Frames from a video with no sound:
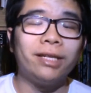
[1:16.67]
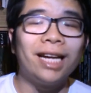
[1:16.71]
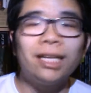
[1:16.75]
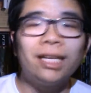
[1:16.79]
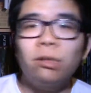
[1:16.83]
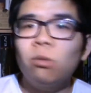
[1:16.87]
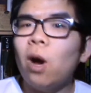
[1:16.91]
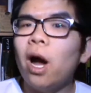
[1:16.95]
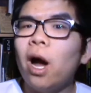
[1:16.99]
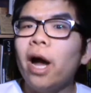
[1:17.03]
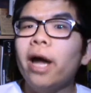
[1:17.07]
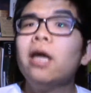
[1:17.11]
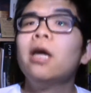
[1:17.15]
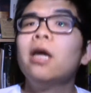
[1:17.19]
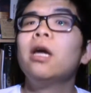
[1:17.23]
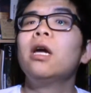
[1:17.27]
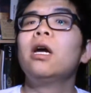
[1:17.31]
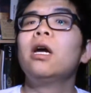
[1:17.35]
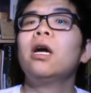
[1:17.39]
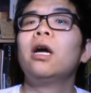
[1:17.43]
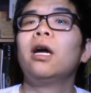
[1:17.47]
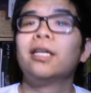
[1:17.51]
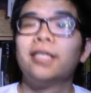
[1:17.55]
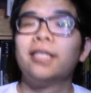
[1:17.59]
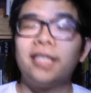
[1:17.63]
That's why
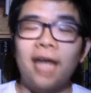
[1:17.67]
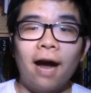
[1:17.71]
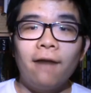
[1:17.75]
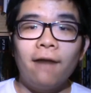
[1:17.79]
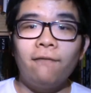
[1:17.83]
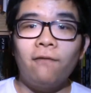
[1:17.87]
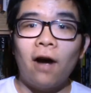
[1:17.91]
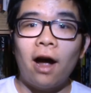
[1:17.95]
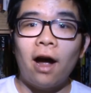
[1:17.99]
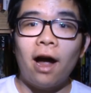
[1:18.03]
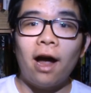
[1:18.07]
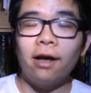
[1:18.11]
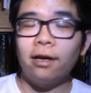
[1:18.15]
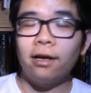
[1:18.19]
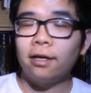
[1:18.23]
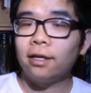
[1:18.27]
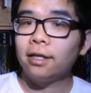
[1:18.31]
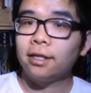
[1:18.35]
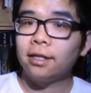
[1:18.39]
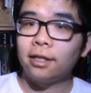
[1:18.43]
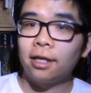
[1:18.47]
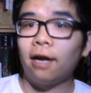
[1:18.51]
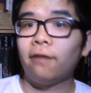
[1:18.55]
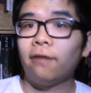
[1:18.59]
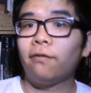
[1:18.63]
sci-fi
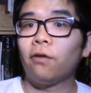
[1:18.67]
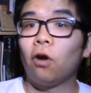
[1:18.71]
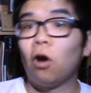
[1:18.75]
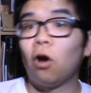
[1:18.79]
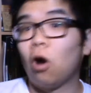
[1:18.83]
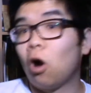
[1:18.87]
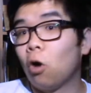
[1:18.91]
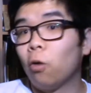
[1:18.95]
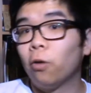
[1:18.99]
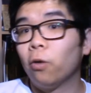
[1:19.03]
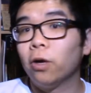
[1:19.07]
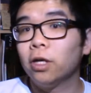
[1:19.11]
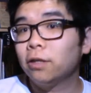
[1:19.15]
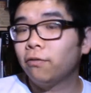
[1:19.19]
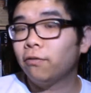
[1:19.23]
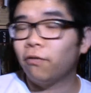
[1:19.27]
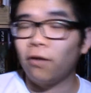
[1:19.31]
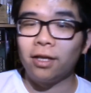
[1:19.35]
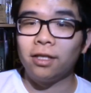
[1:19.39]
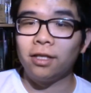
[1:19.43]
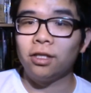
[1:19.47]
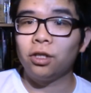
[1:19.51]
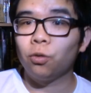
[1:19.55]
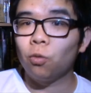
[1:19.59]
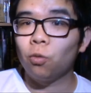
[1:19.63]
stuff are always
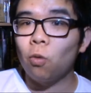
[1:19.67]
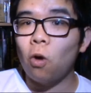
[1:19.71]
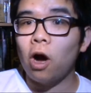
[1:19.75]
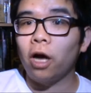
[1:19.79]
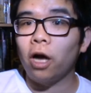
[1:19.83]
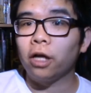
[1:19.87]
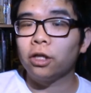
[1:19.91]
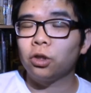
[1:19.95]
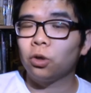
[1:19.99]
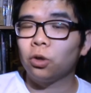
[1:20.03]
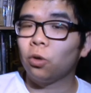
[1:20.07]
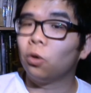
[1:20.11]
fun to watch,